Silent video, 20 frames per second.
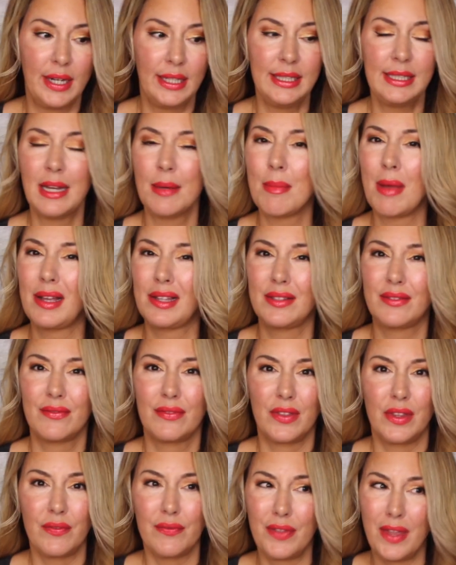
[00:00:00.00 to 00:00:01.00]
anytime I
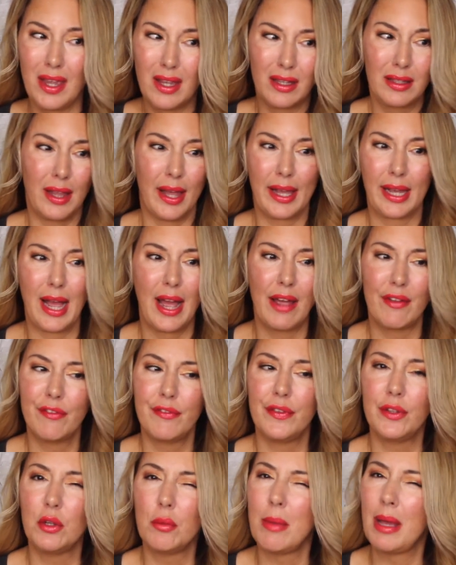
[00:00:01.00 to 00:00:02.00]
think like I
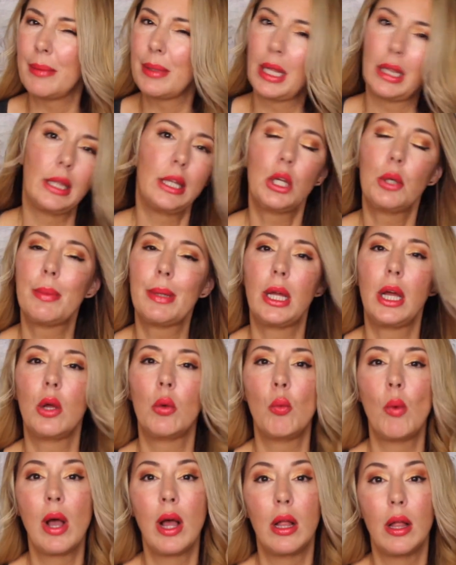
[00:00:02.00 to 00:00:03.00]
feel maybe a little bit
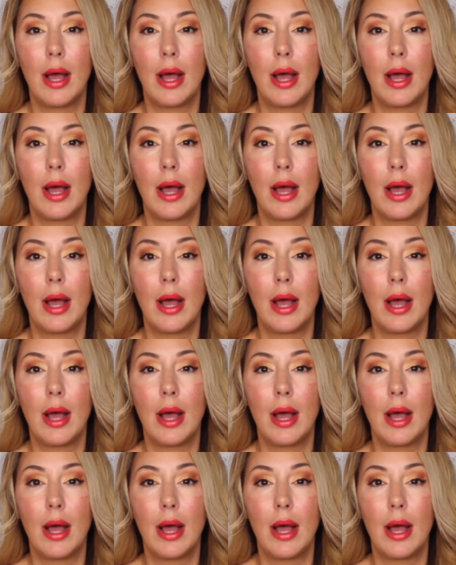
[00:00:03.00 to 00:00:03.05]
unwell,